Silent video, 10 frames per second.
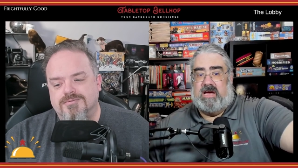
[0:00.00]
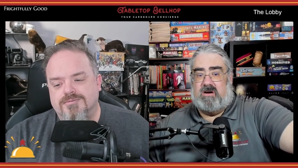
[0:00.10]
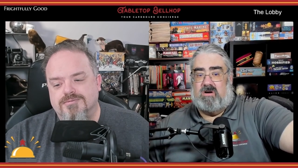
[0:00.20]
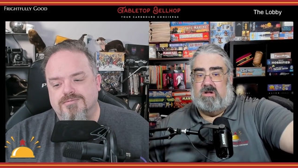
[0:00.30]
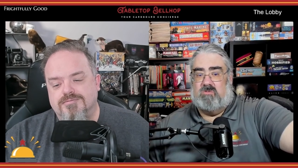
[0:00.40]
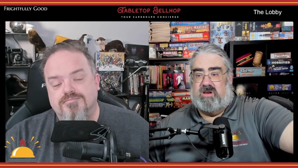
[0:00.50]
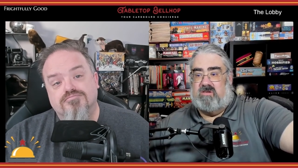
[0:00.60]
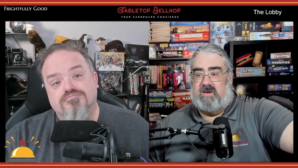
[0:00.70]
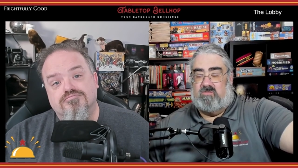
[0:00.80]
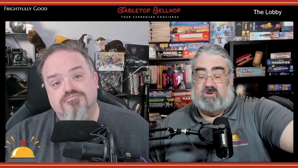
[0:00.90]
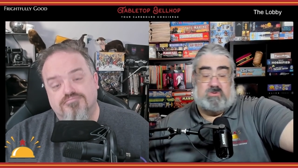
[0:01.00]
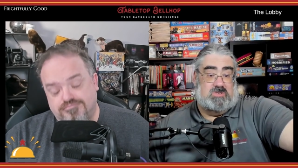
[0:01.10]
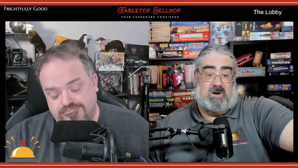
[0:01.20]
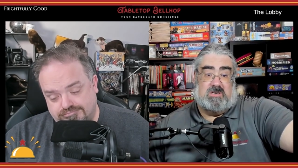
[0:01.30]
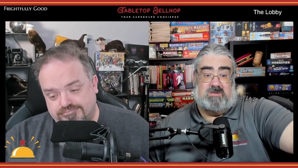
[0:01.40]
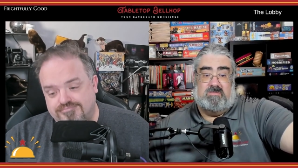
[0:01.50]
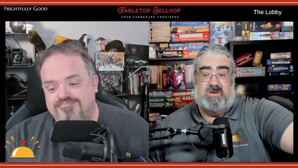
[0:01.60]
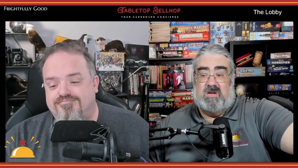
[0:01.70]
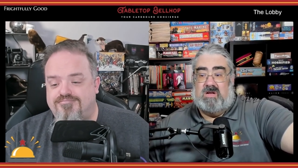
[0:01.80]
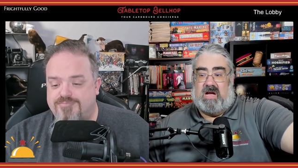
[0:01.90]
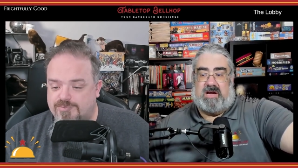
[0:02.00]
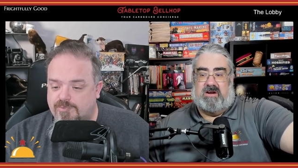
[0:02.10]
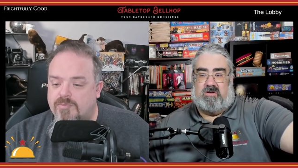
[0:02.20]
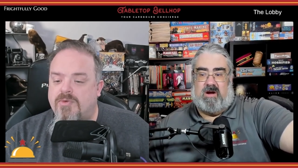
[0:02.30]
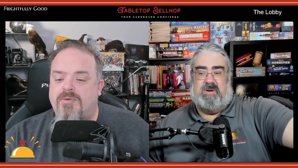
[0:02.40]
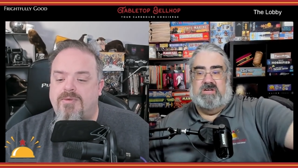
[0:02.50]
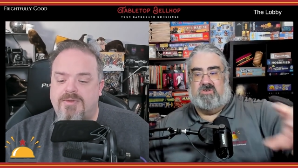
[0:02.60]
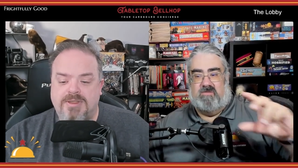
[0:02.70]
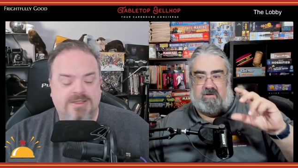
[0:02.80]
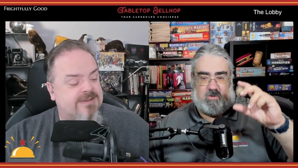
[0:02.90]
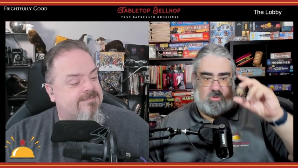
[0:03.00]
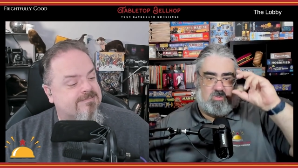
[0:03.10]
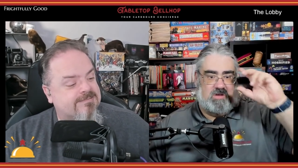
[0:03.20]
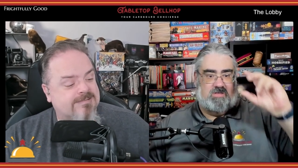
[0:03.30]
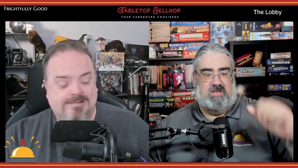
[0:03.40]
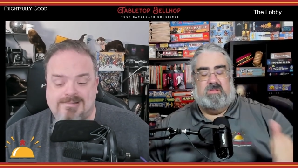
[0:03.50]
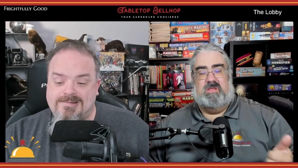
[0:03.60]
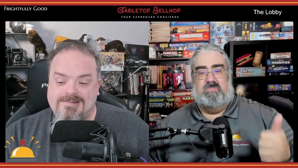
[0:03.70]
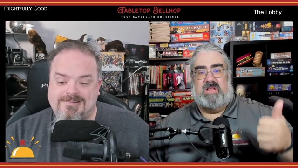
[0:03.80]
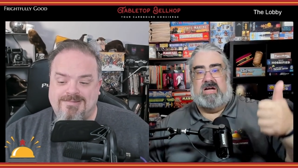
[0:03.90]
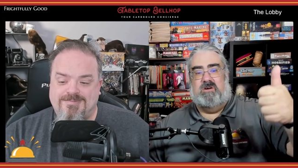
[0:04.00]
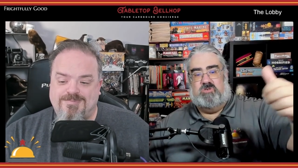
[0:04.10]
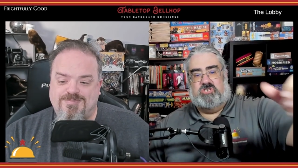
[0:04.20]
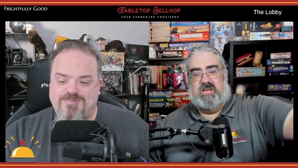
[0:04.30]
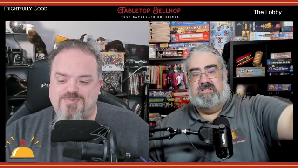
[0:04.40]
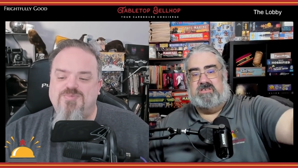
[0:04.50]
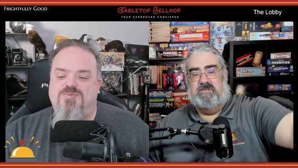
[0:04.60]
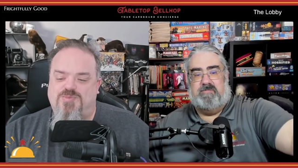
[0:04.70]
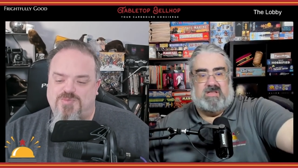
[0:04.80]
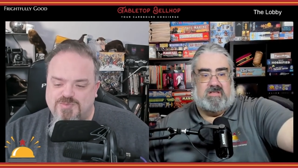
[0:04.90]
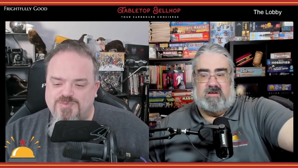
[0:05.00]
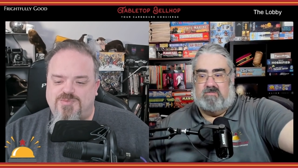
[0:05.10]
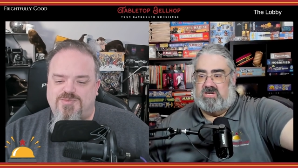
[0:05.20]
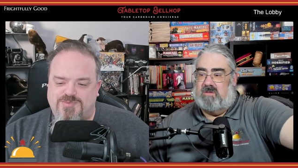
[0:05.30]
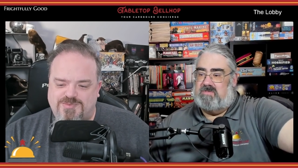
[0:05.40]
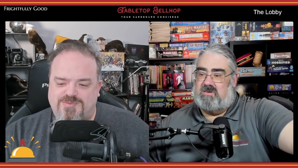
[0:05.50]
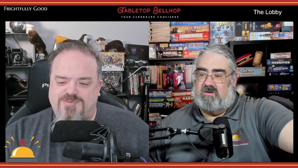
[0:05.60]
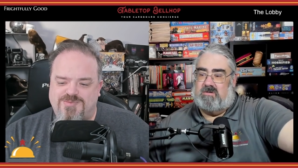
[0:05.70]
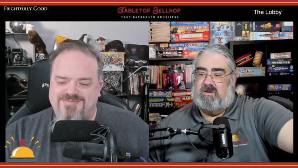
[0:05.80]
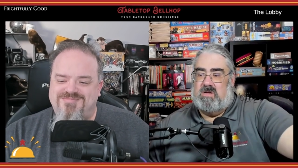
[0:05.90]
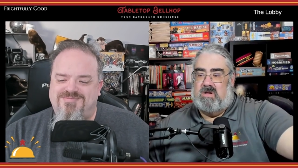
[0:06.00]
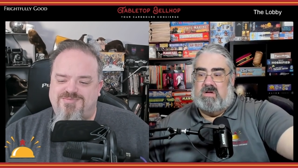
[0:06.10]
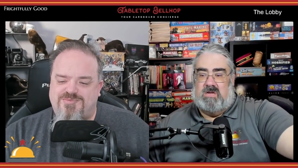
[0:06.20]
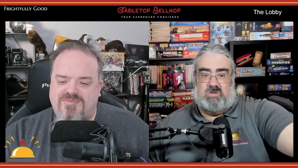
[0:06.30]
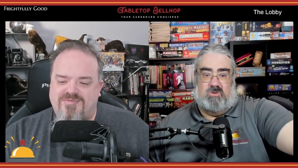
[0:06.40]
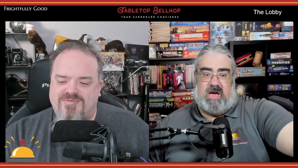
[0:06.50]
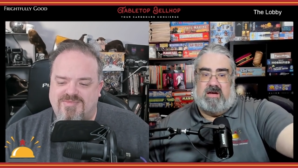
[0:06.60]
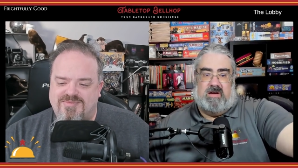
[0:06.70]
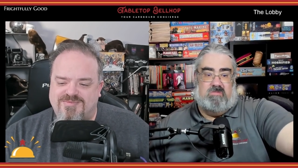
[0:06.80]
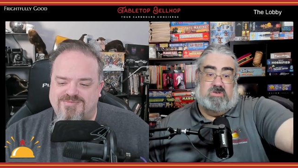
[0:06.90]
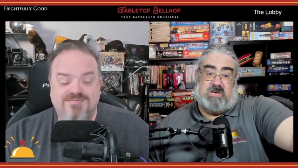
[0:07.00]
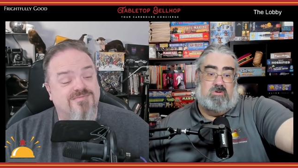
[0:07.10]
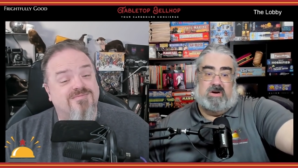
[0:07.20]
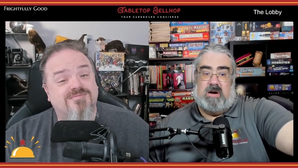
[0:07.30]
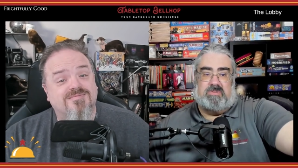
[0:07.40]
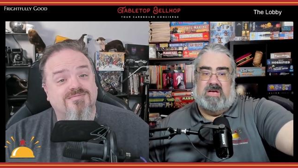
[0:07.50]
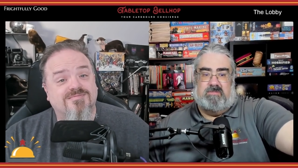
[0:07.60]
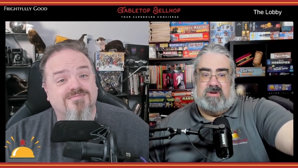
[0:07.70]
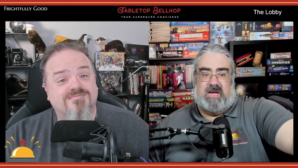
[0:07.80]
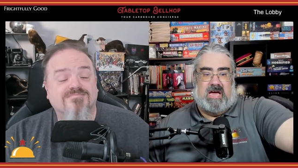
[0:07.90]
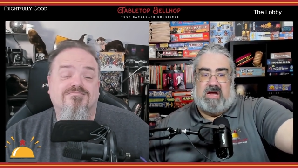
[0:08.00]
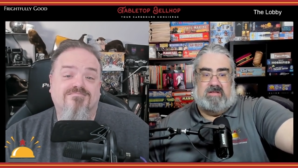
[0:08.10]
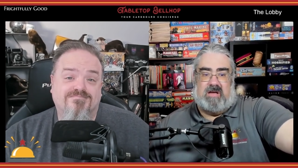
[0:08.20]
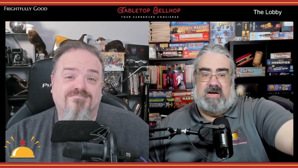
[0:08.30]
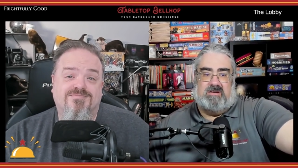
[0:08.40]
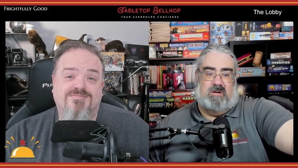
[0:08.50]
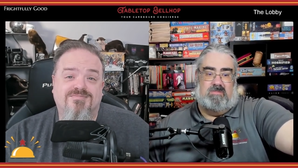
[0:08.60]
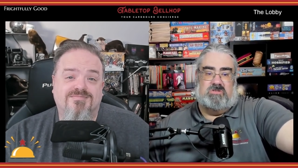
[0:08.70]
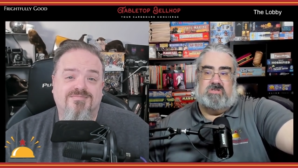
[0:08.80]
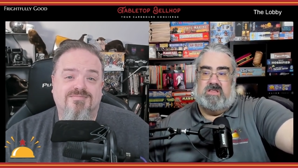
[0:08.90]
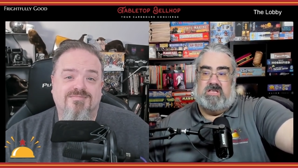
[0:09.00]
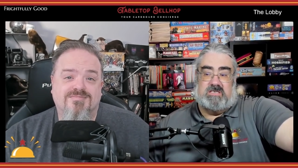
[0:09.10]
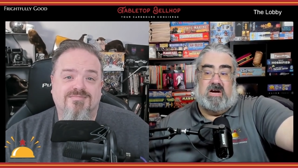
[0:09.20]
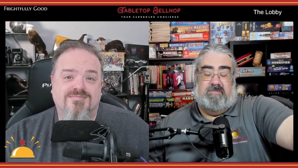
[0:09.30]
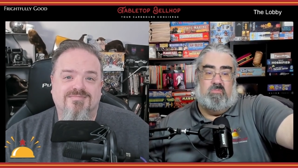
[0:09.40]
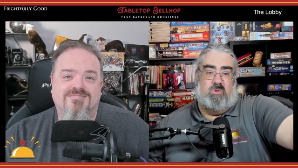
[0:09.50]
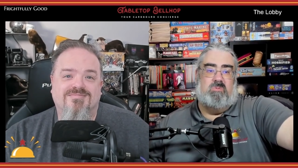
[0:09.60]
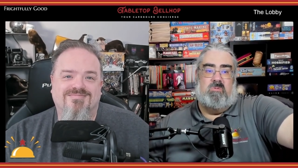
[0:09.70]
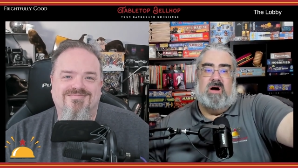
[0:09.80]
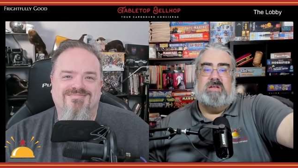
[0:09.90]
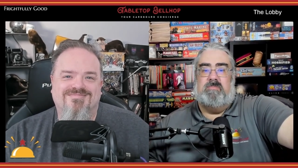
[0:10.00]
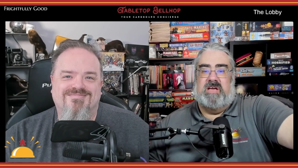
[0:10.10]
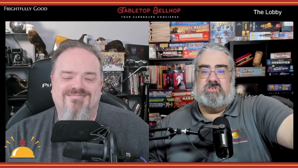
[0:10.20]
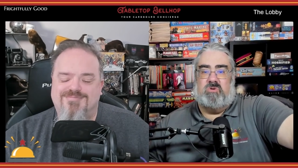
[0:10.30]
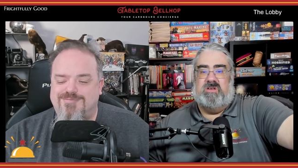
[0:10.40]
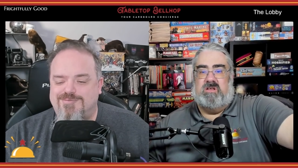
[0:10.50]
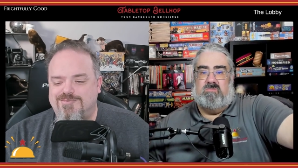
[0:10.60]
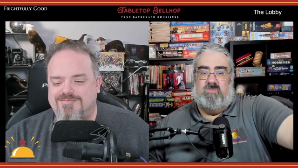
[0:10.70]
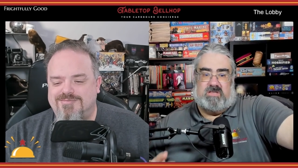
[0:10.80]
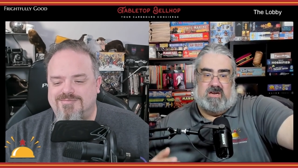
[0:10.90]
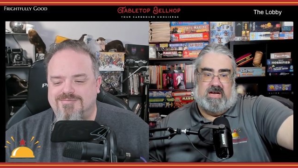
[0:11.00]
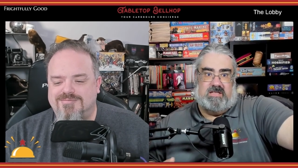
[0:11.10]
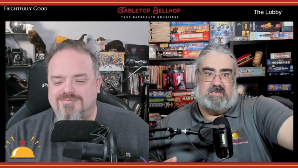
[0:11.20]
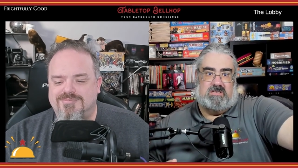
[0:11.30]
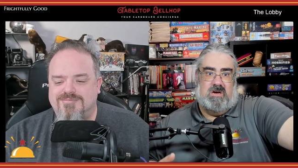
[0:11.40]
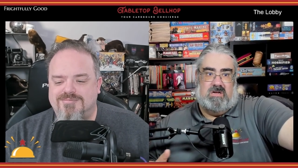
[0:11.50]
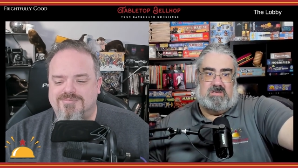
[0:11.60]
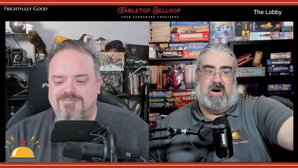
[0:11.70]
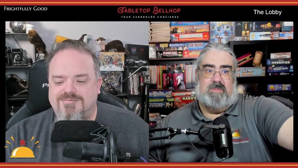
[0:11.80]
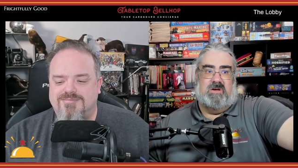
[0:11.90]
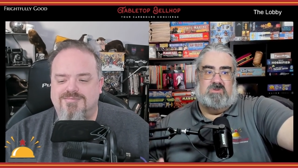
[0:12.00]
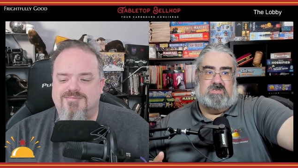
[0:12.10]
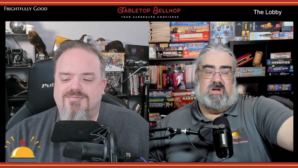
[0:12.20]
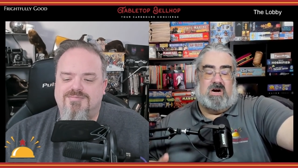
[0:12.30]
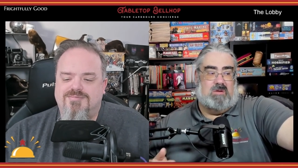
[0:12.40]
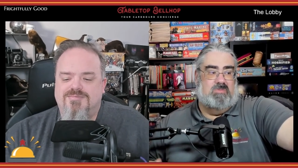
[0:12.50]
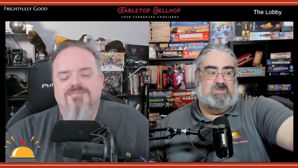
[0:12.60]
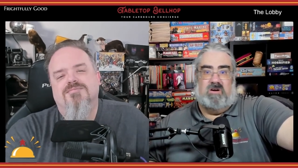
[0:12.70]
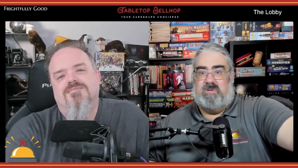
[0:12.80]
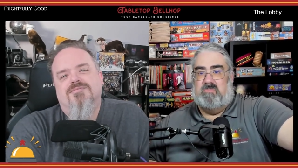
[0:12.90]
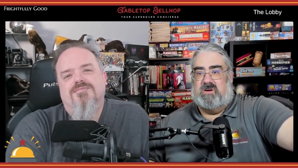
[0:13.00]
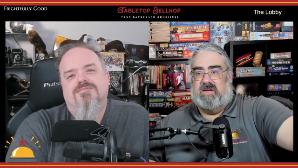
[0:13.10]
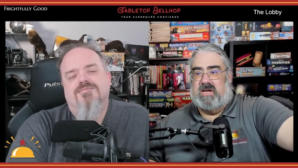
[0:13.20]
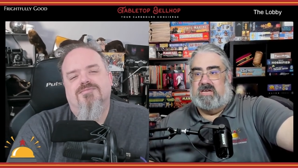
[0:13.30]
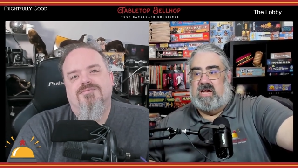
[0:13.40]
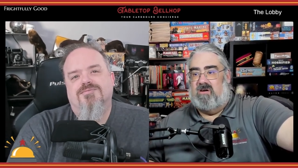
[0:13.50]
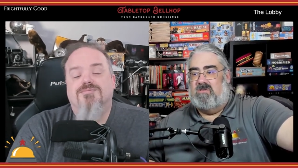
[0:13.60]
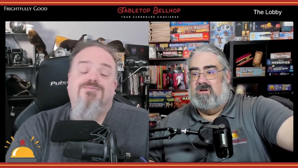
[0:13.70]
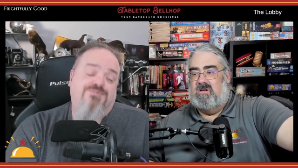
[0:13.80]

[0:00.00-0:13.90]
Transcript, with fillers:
Speaker 1: at our Halloween event, which was awesome. I got a great picture of everyone wearing the the blackout shades, giving me the thumbs up. So so yeah, it was out. It got played, but again, I I doubled to this time. What we wanted to make sure we did with tonight's topic was talk about stuff people could get now